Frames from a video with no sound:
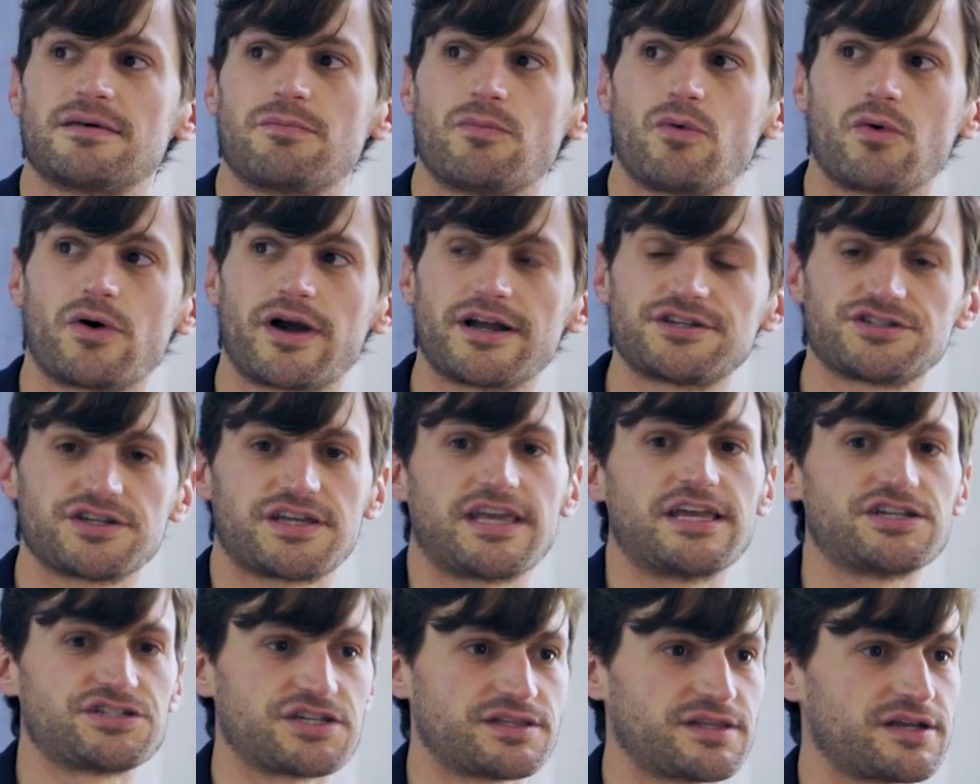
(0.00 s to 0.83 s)
The more
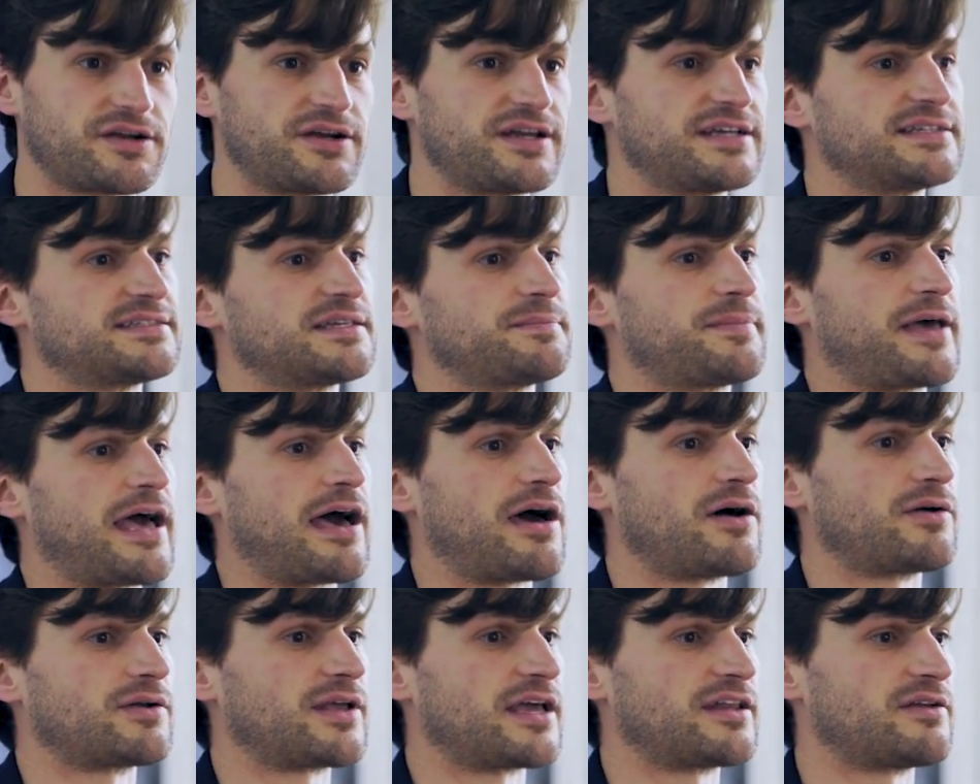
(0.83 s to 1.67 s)
education there is
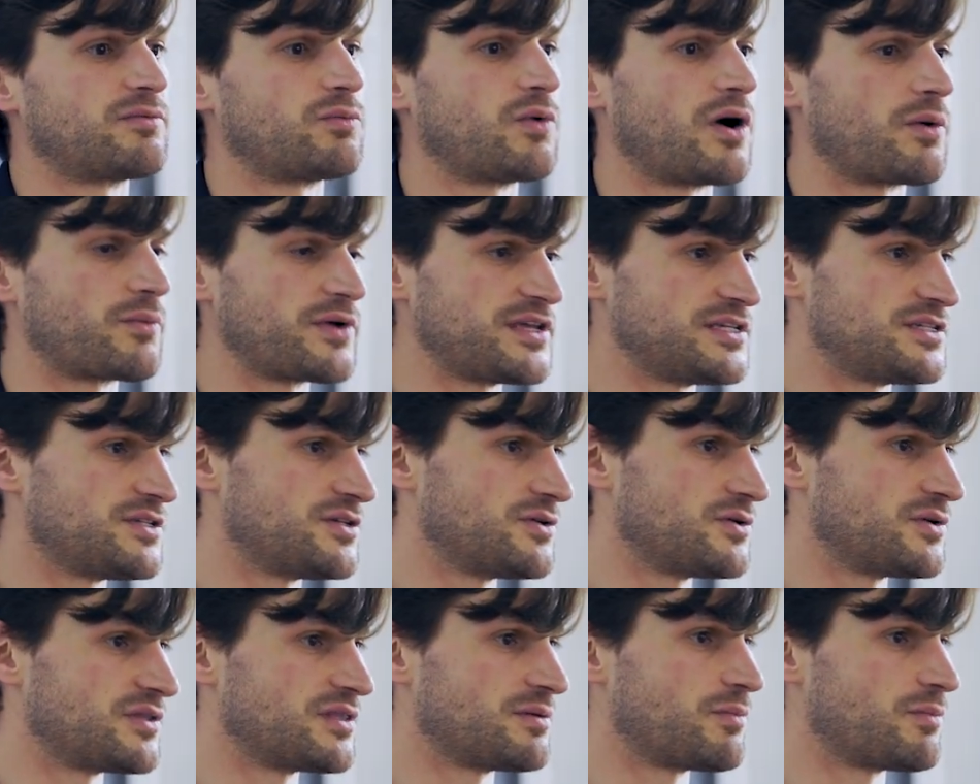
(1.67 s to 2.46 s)
about kind of what we do